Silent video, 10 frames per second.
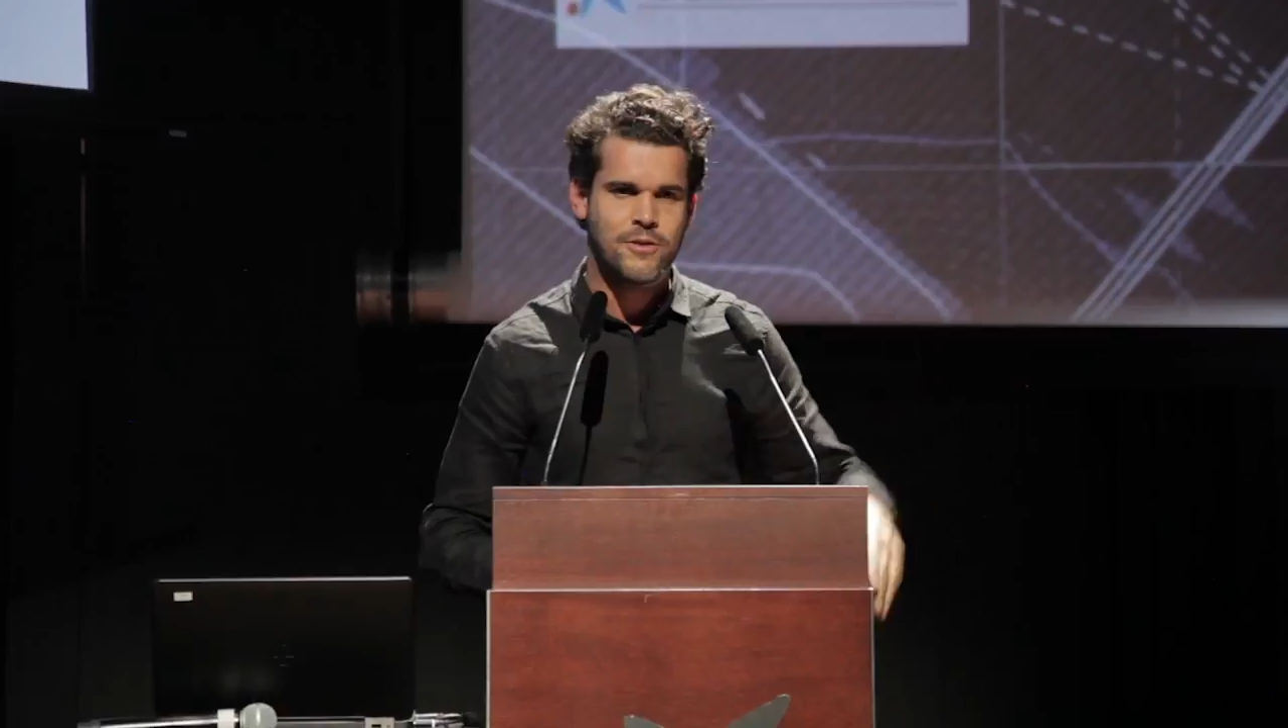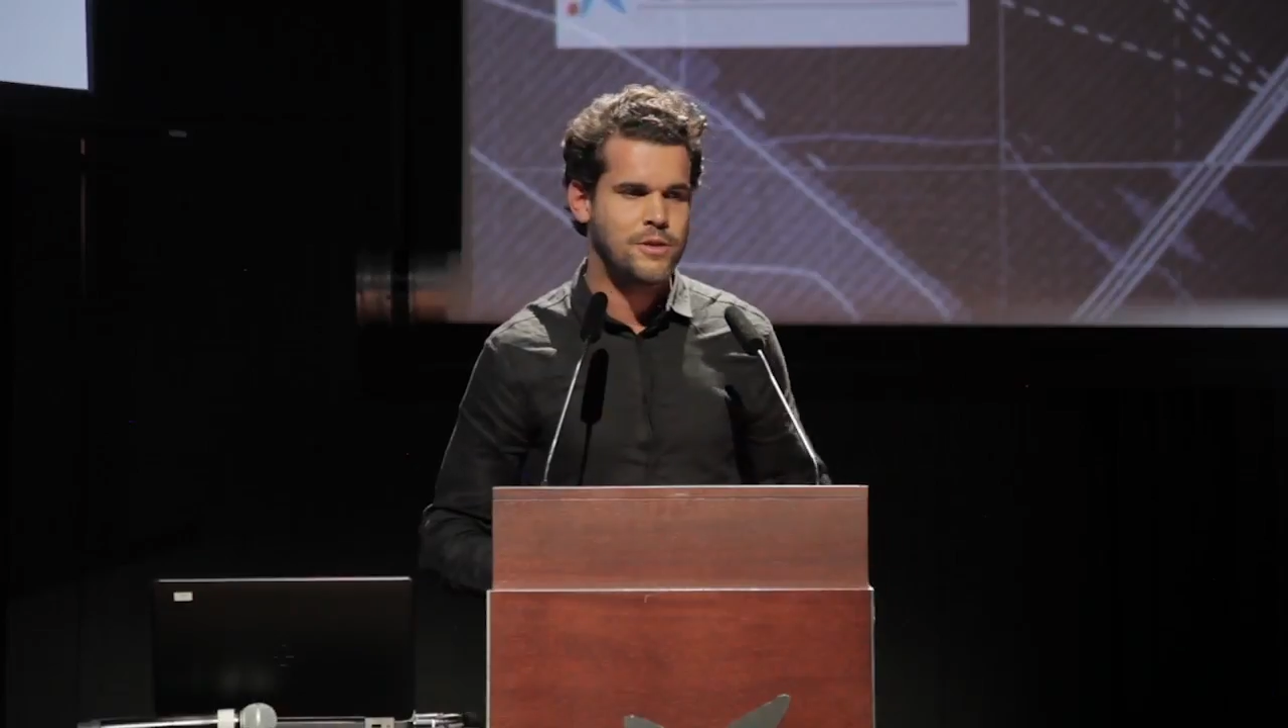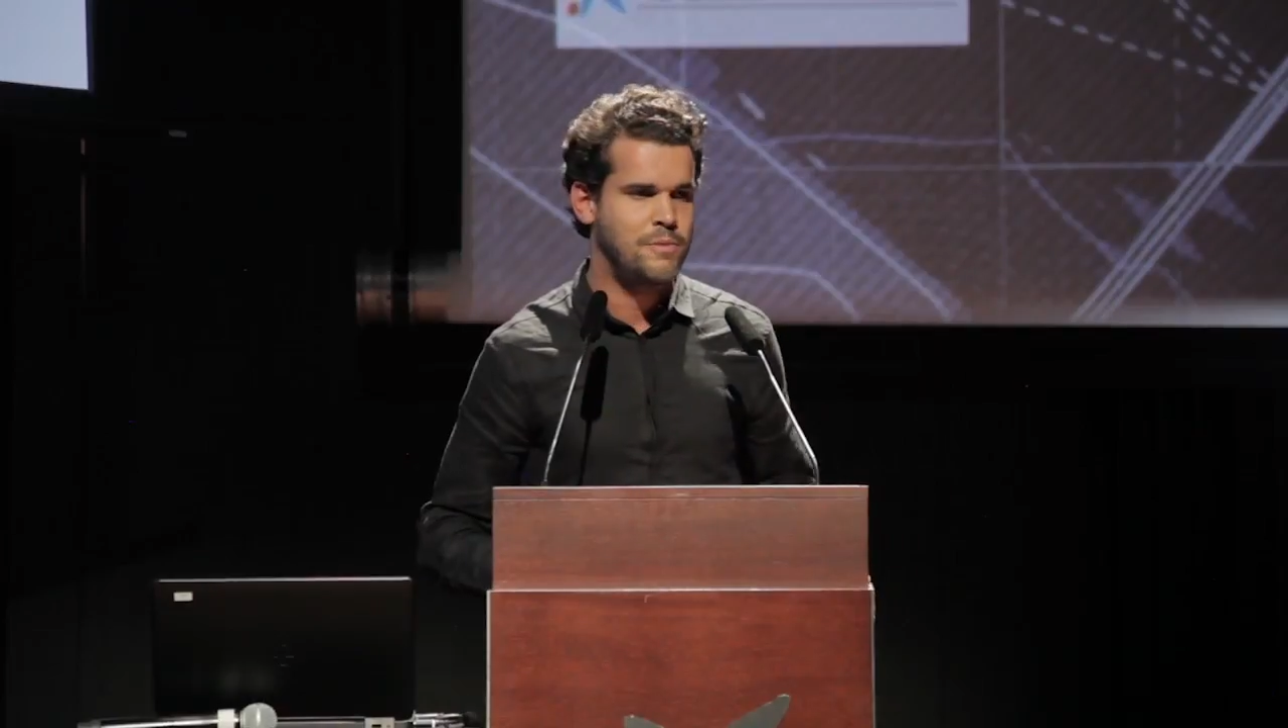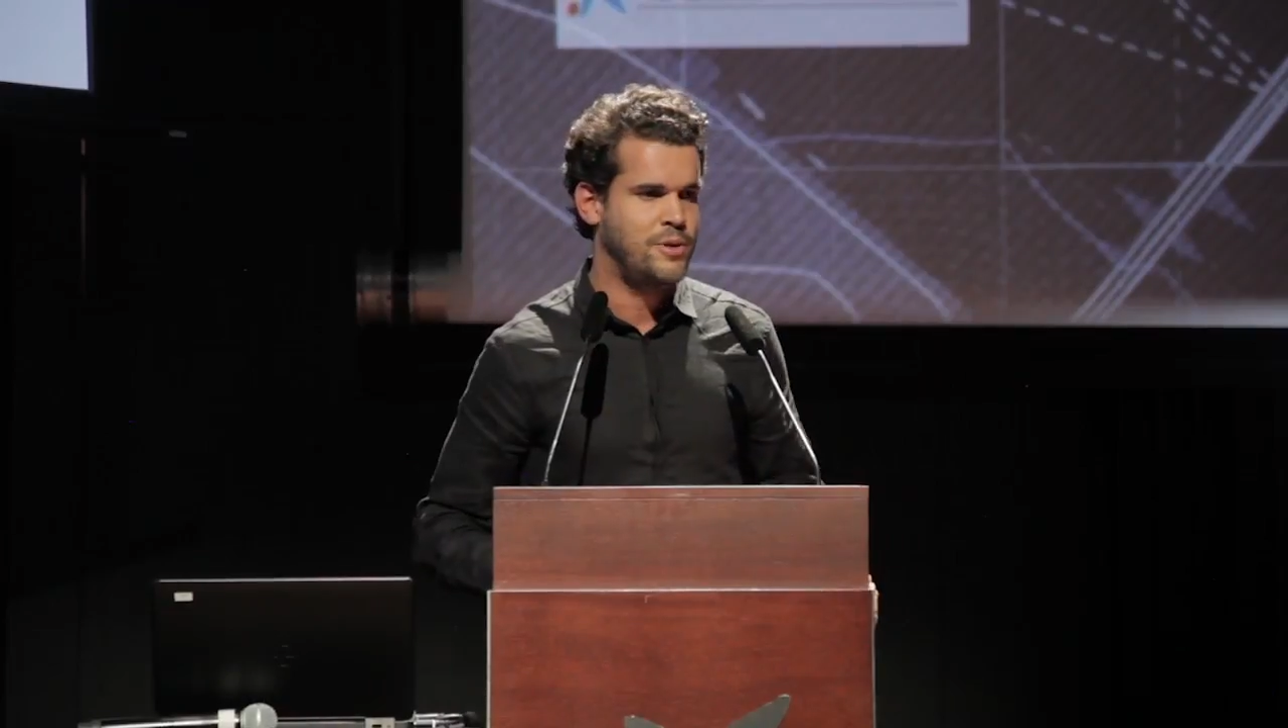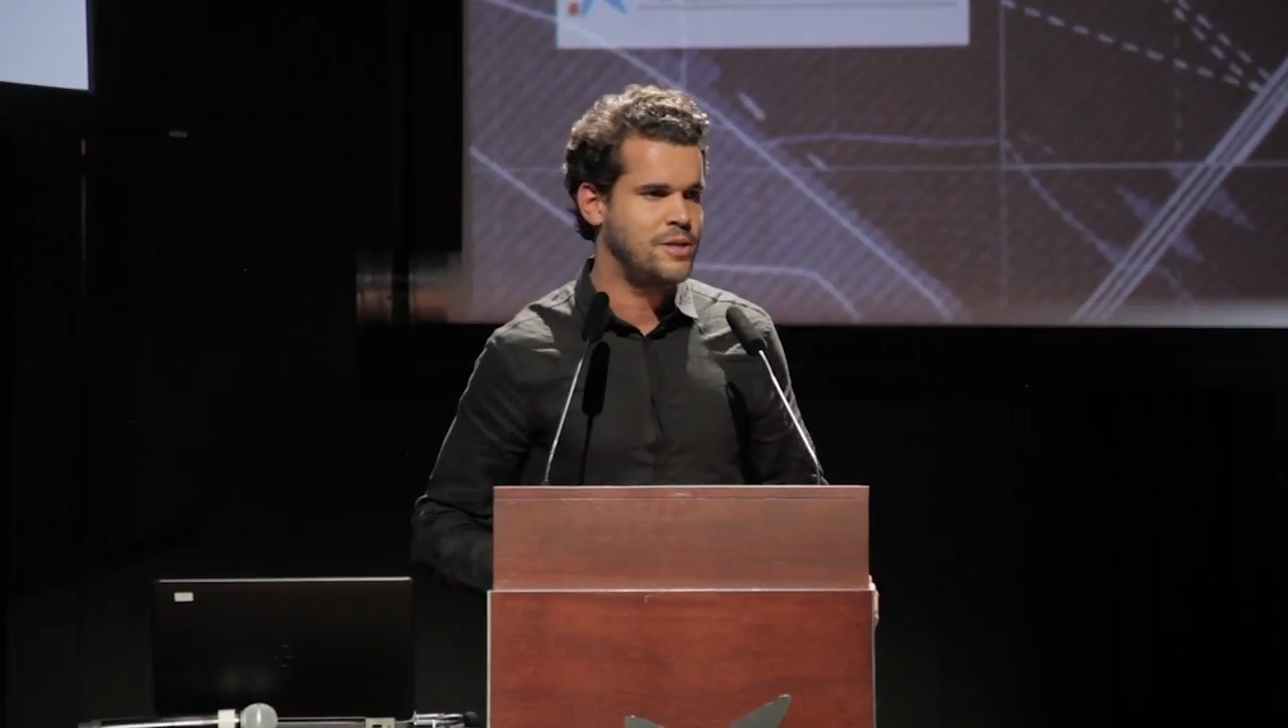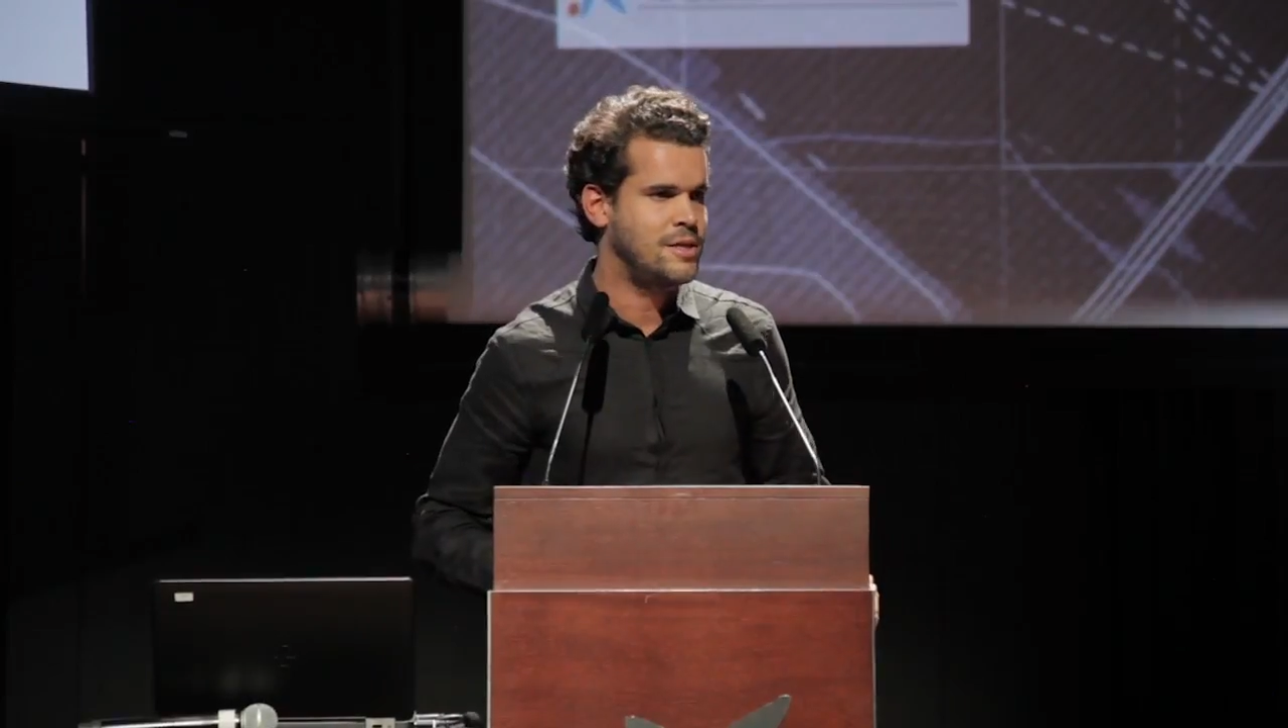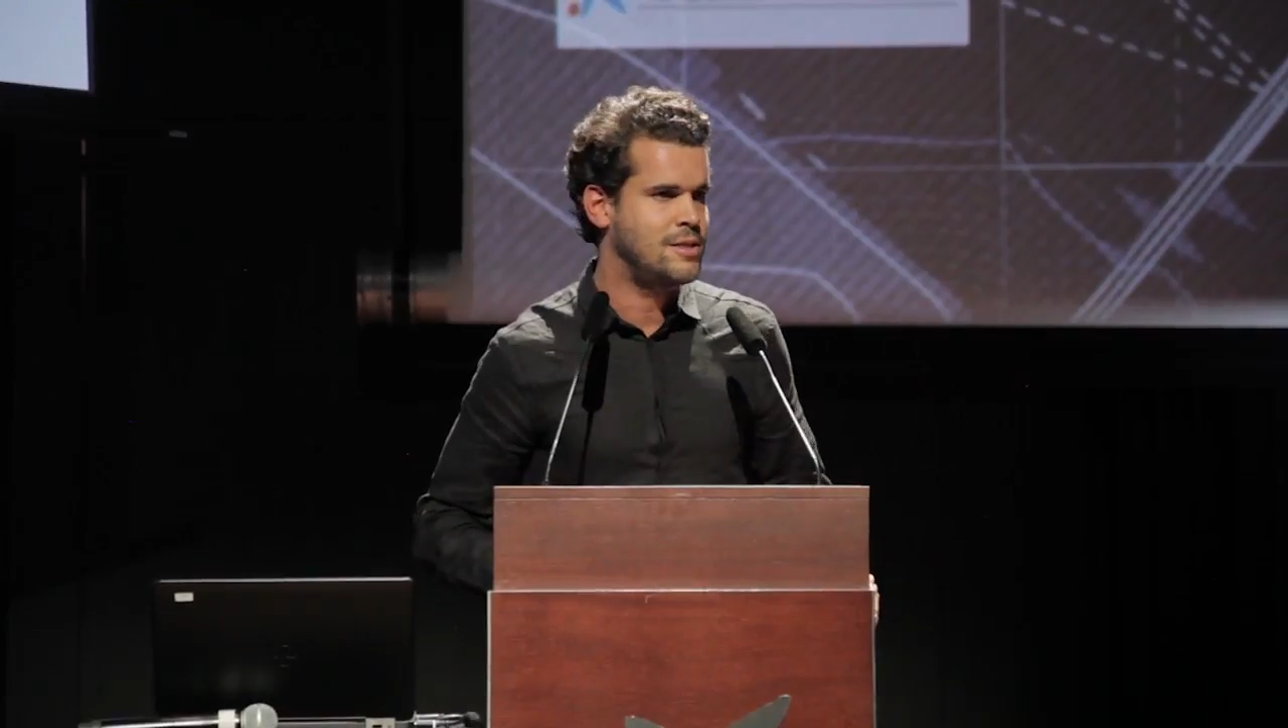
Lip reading: 3D printer